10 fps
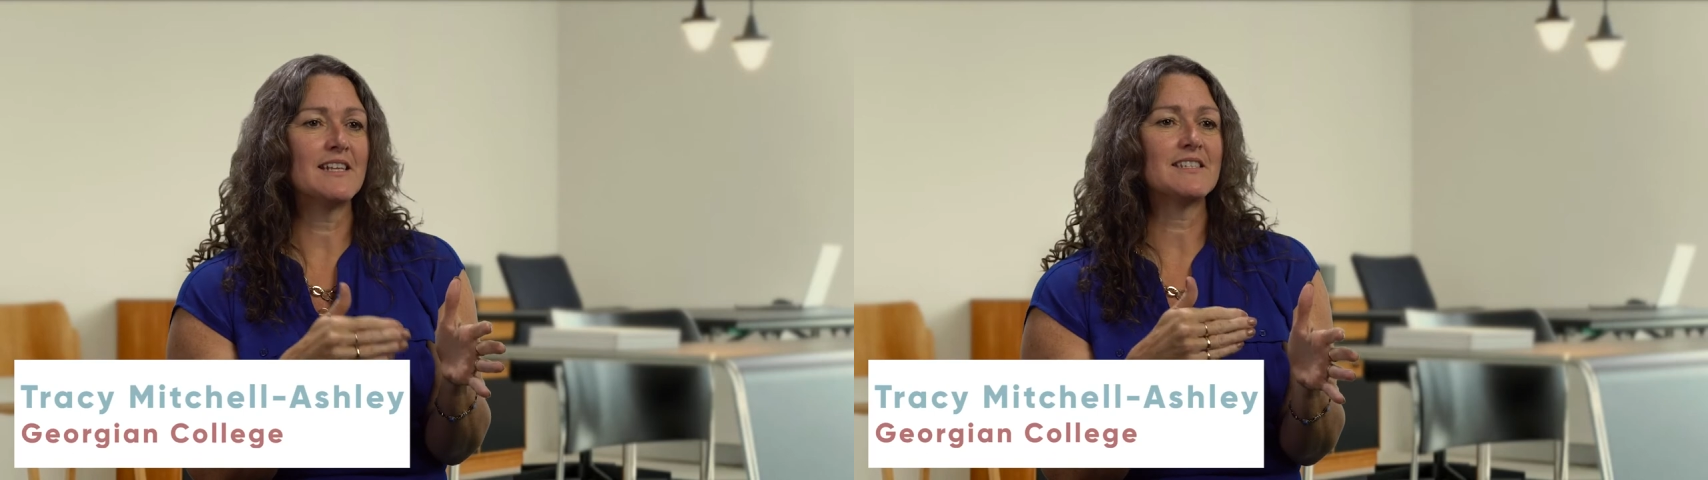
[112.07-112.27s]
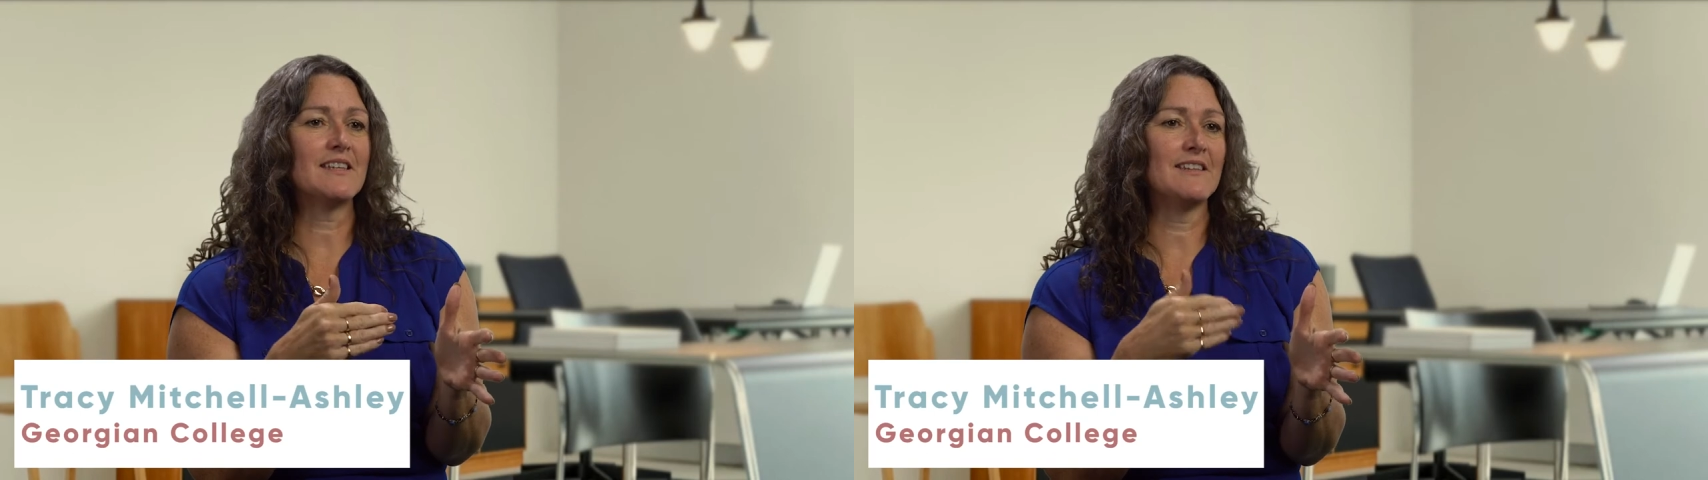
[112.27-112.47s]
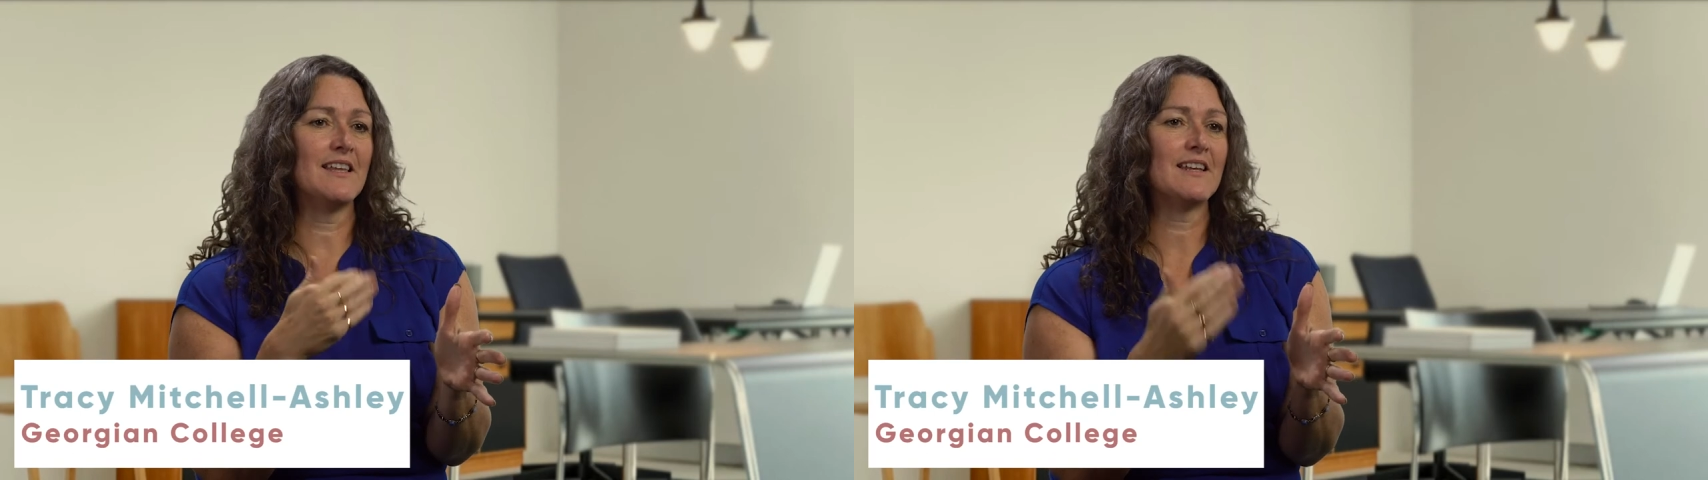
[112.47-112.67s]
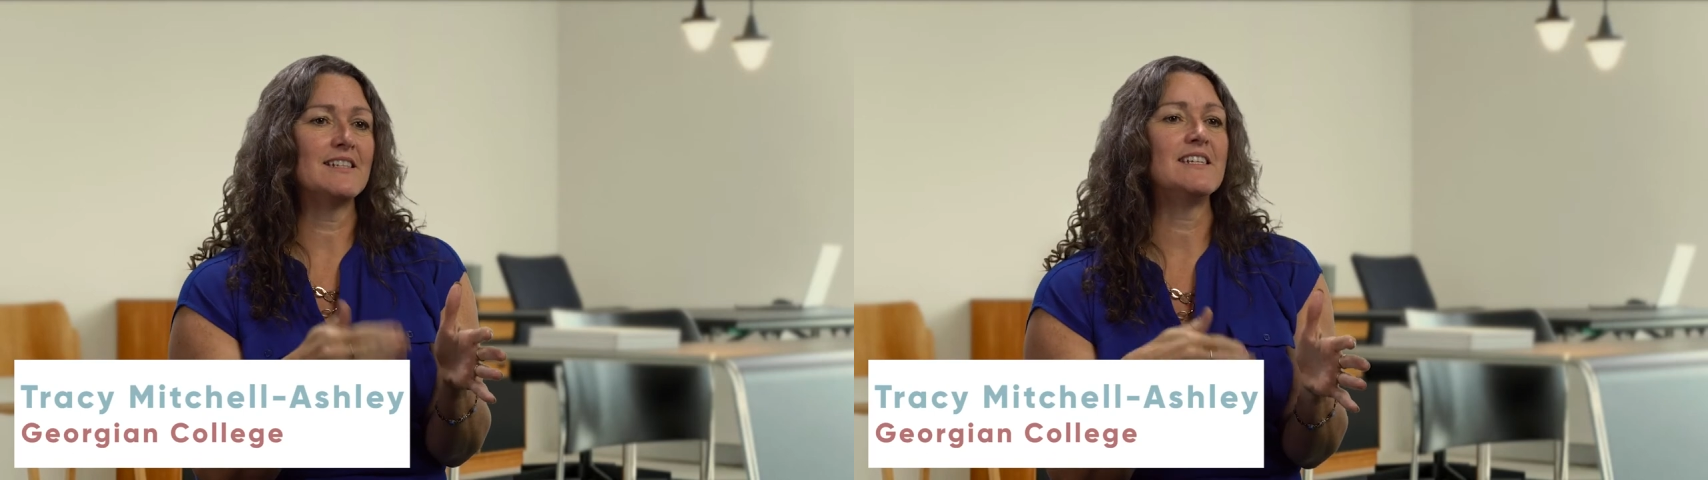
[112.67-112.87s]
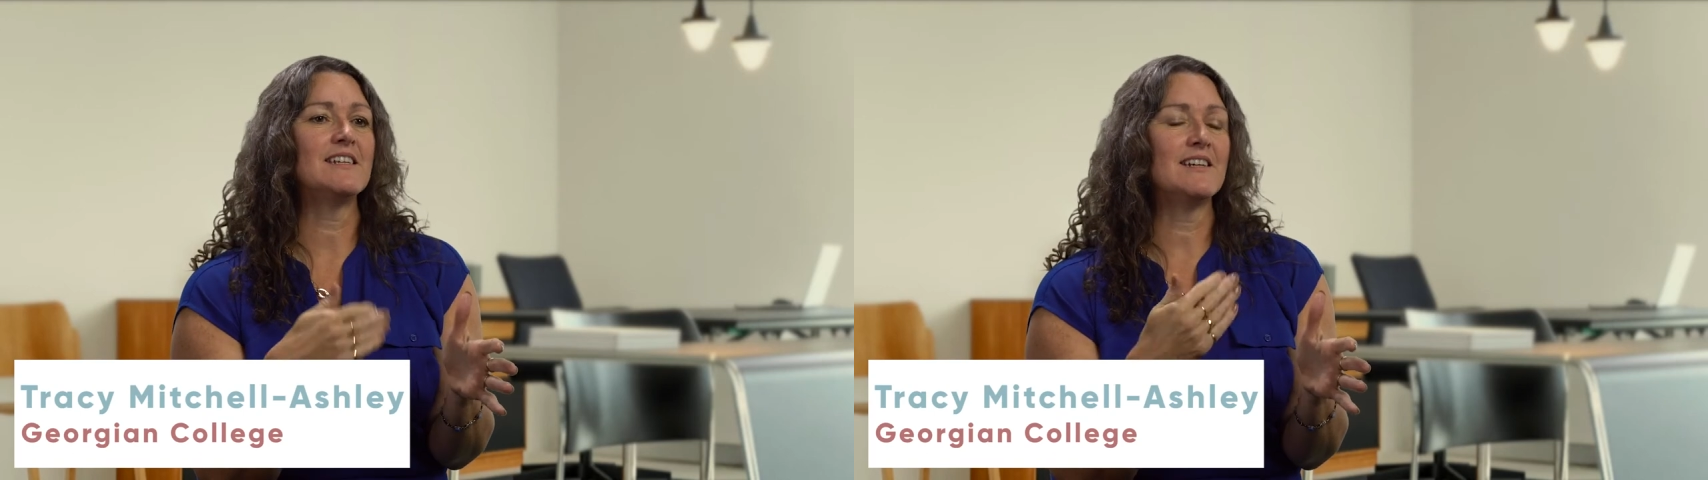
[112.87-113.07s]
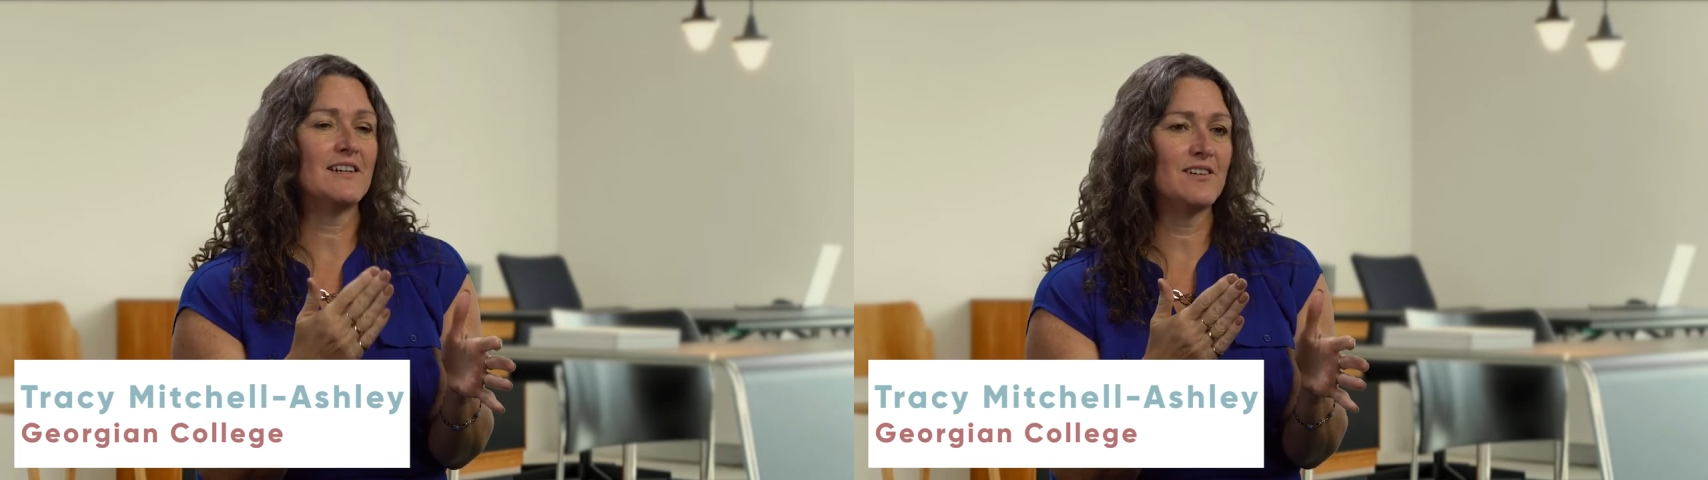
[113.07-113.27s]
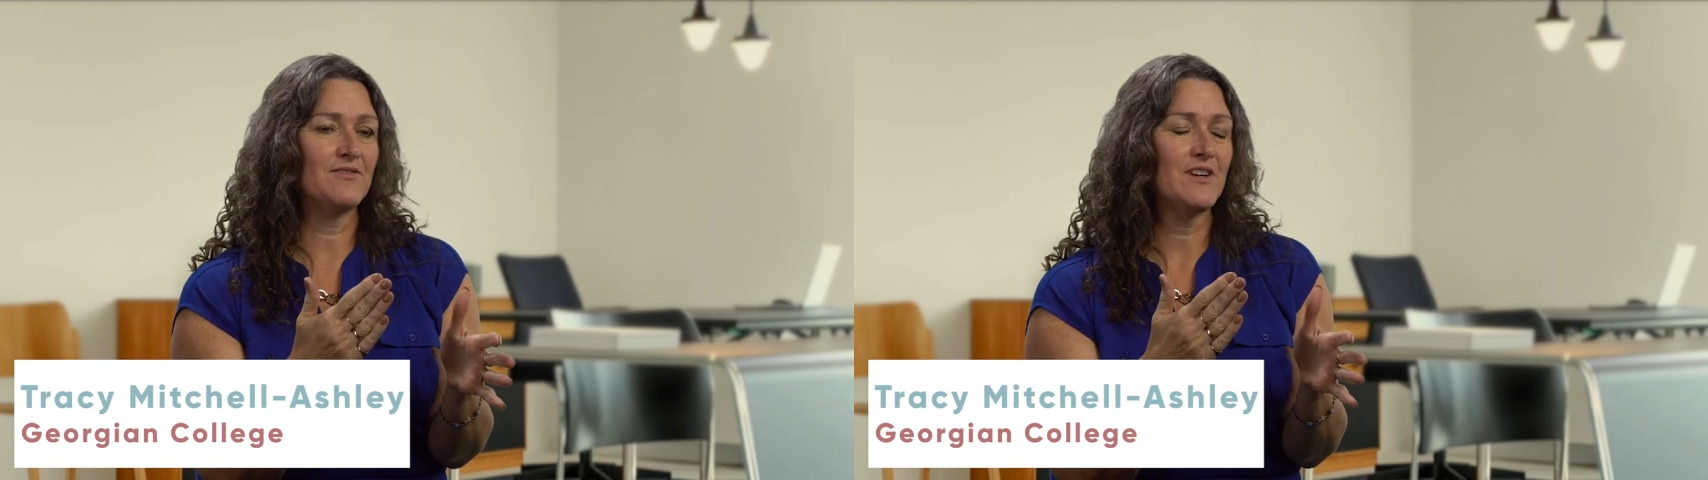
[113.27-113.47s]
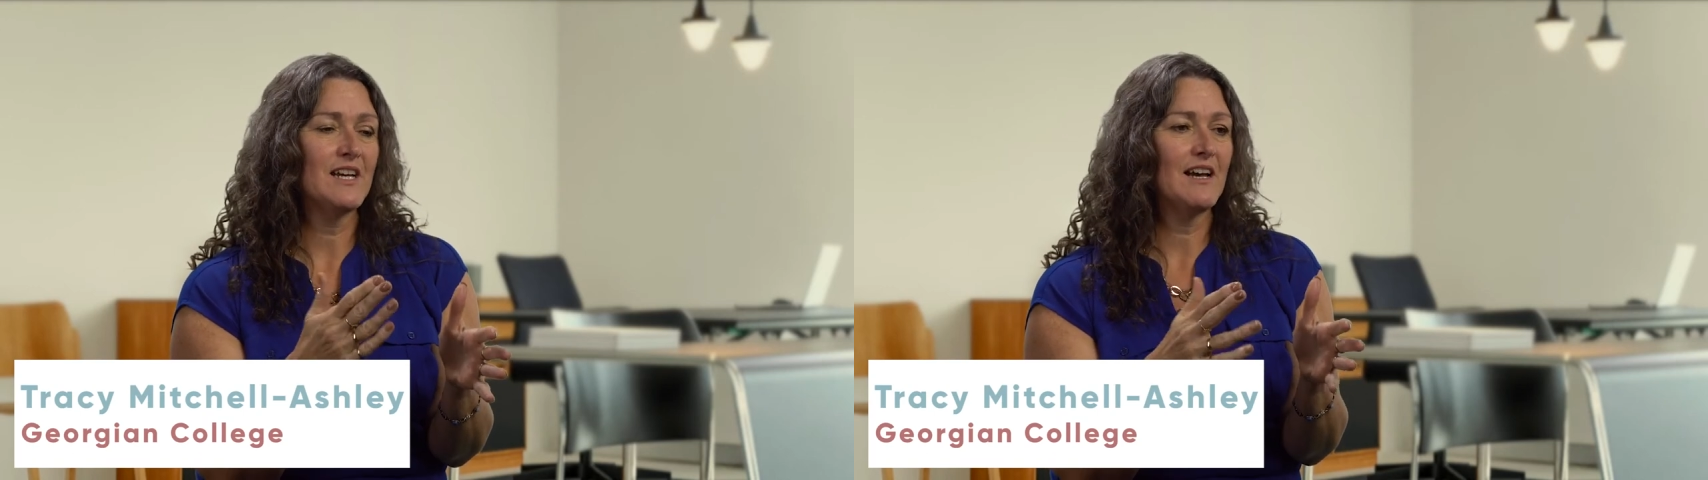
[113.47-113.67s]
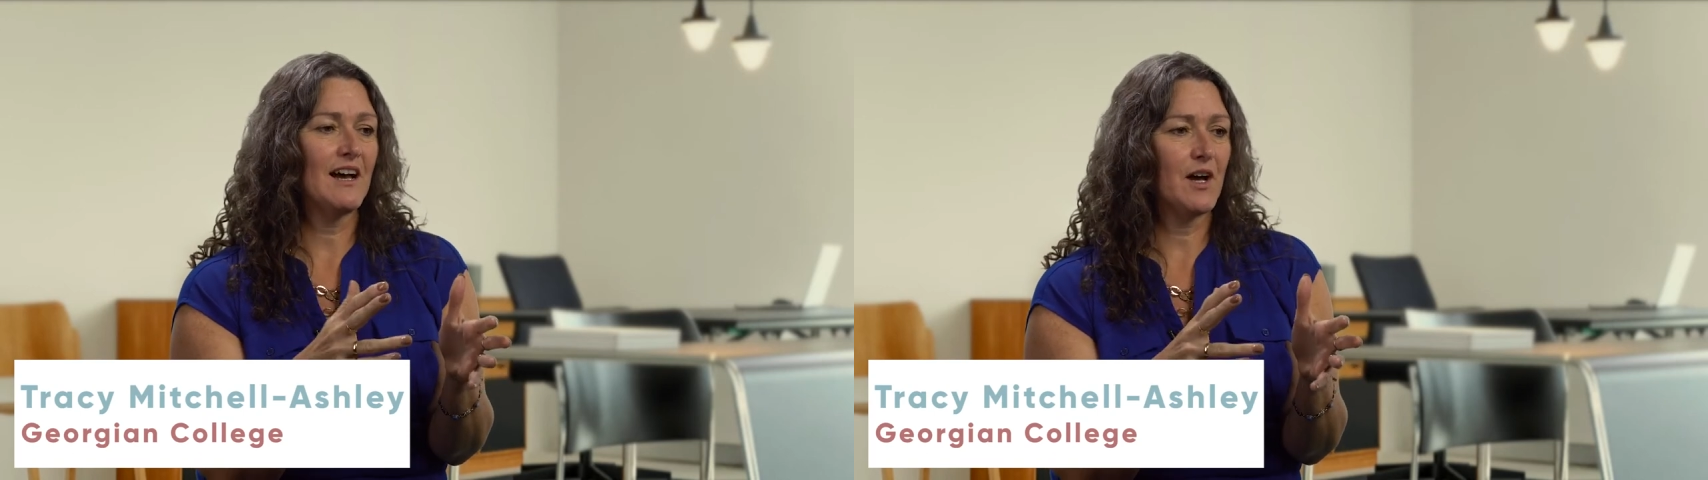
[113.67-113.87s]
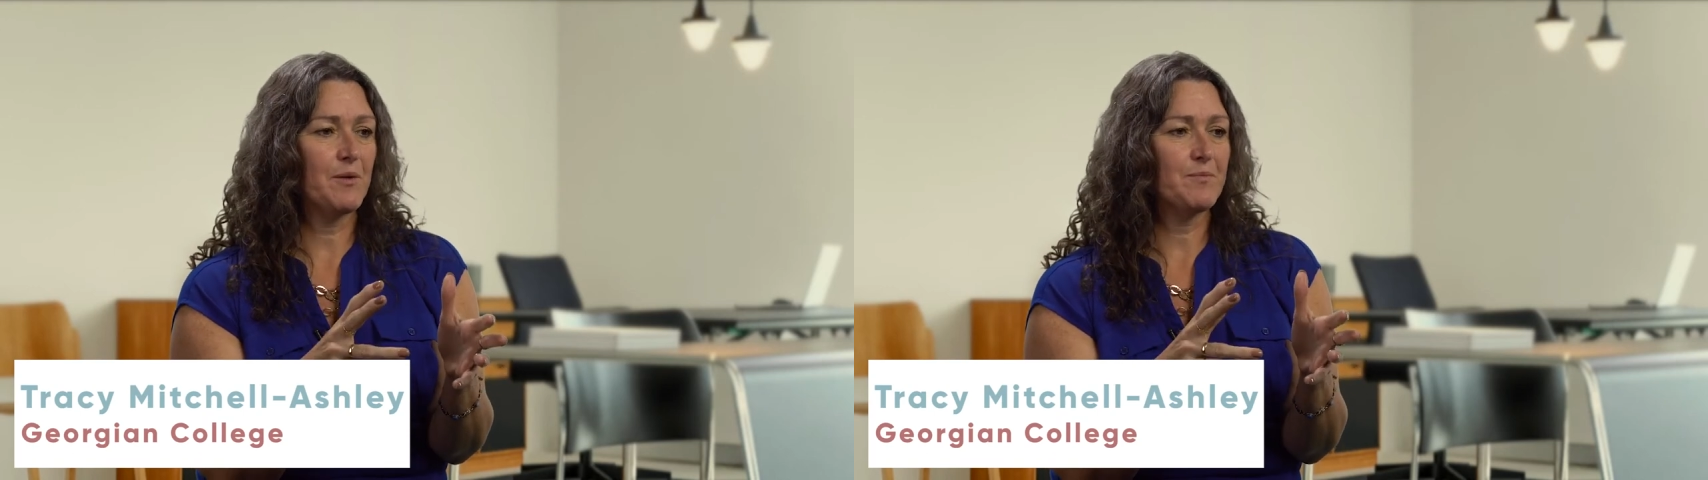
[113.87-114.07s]
it's that idea of
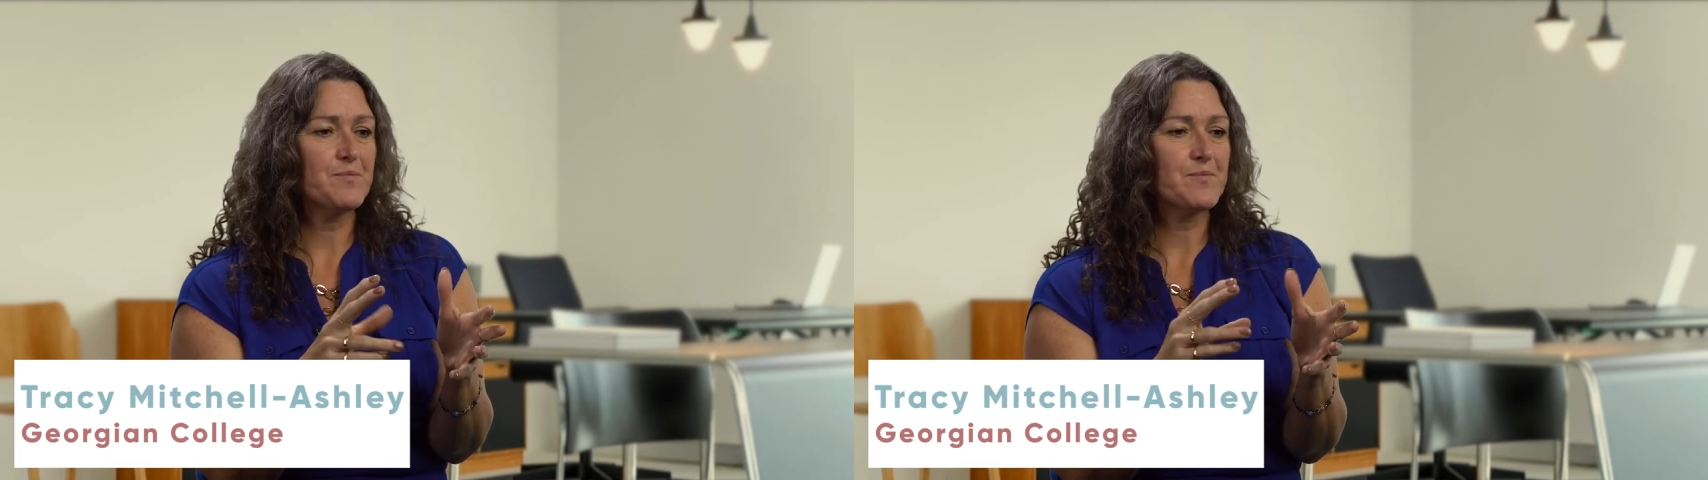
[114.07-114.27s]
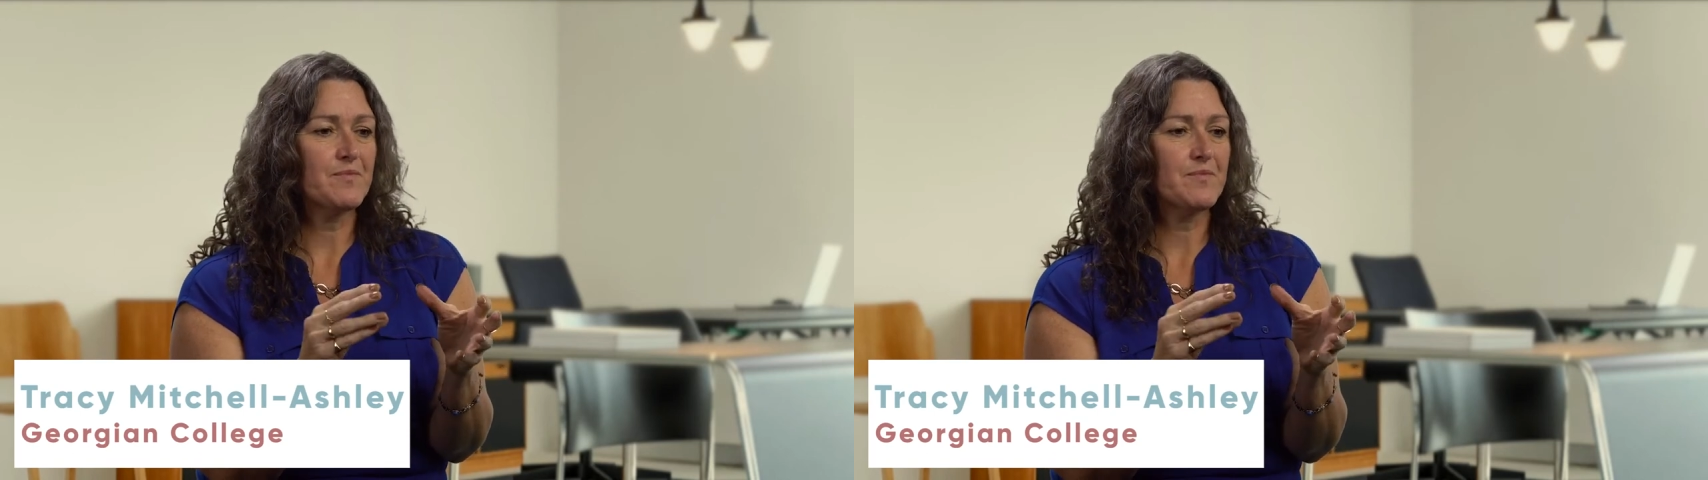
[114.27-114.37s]
um,